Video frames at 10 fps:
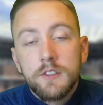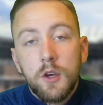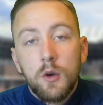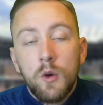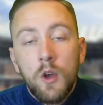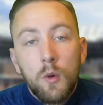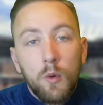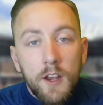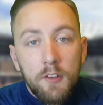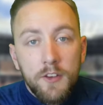So
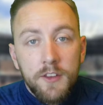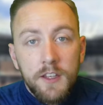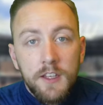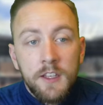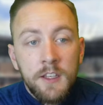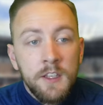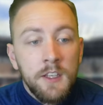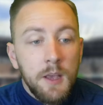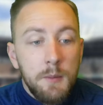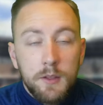whatever the
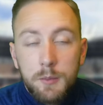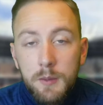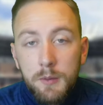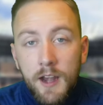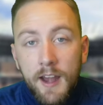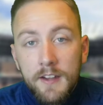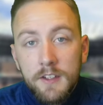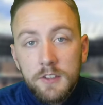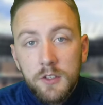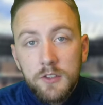amount of people that
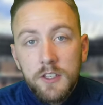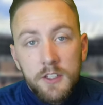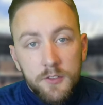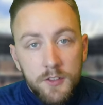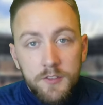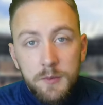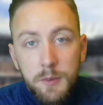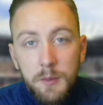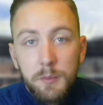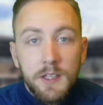enter, so say there's 50
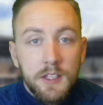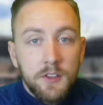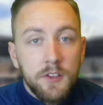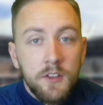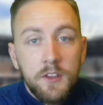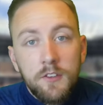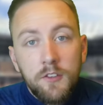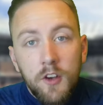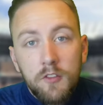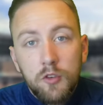people, that's
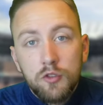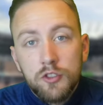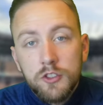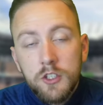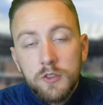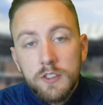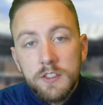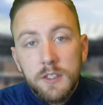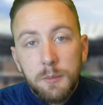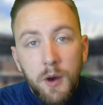500 goes
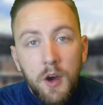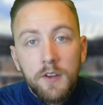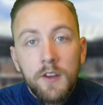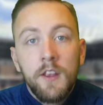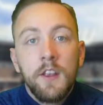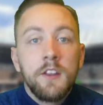into the pot.